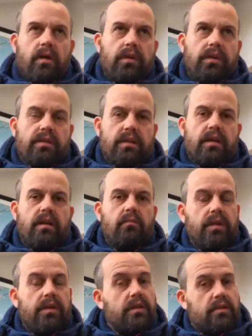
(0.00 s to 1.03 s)
sit and
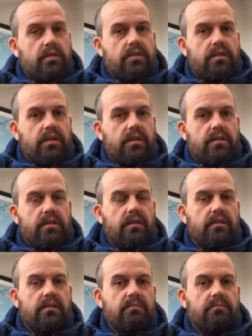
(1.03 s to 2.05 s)
we discuss these
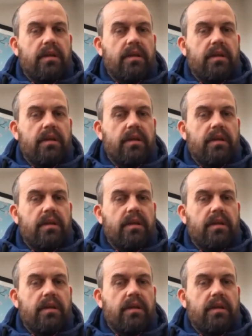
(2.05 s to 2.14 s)
things,